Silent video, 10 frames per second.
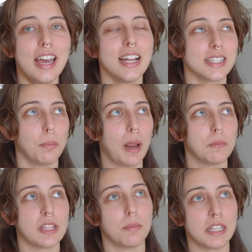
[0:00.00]
And
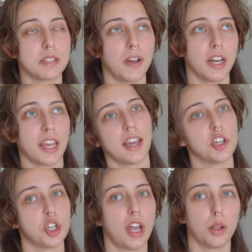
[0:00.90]
sometimes that means finding a
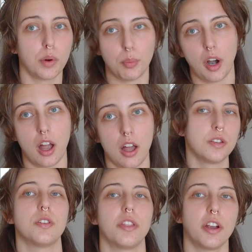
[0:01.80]
shallower bra
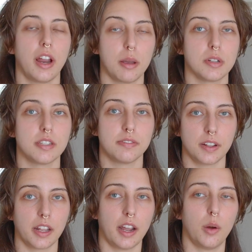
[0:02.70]
so that you're able to
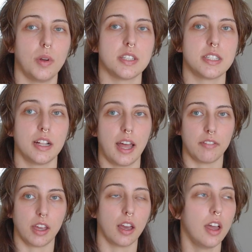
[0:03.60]
fill it out while still
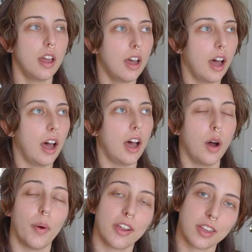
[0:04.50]
having uh,
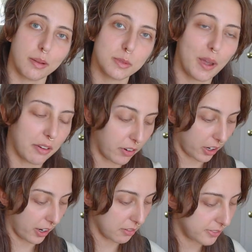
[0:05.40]
a wire that comes back far enough.